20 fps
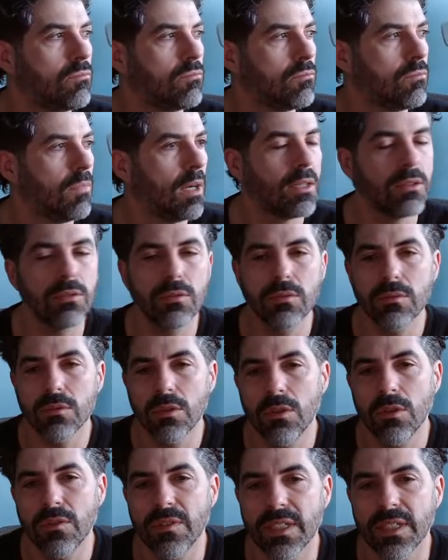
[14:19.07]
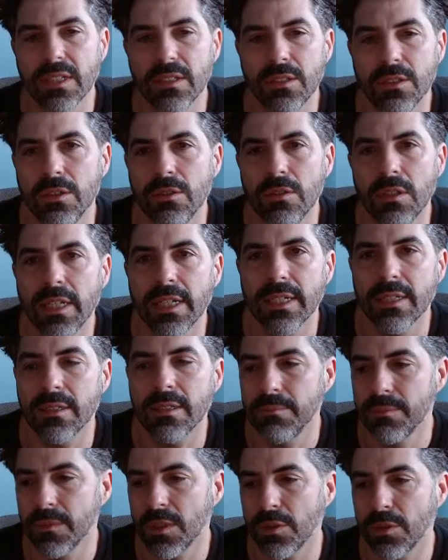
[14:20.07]
I don't know if it can do like
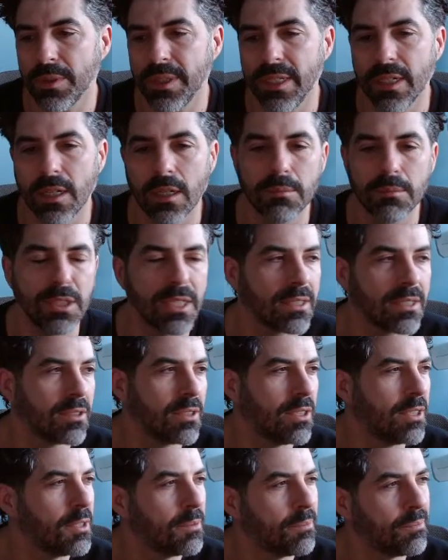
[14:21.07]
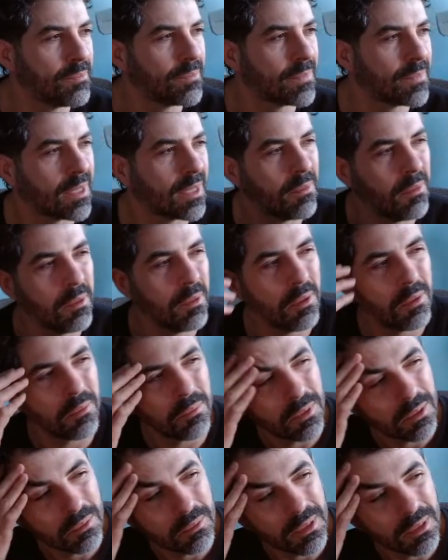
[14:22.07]
3D objects.
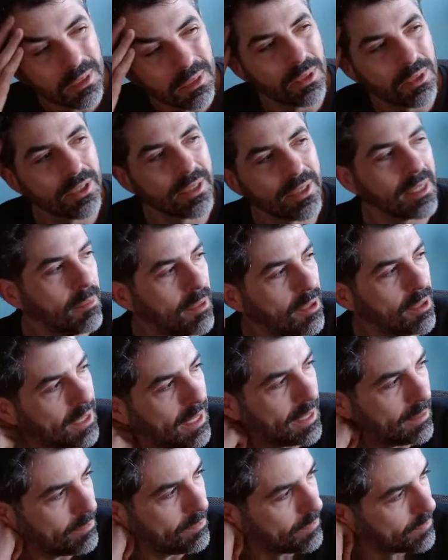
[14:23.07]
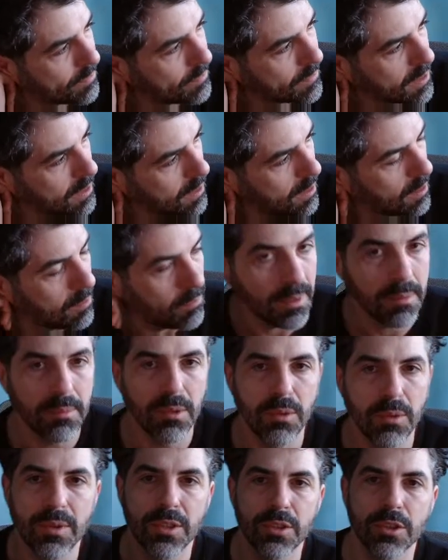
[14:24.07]
I'm kind of wondering about that. Maybe
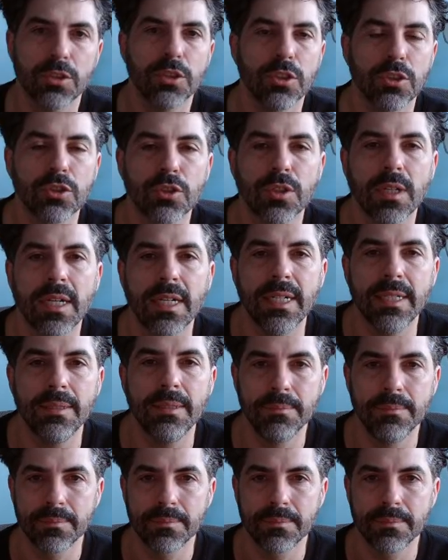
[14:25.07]
we should just try.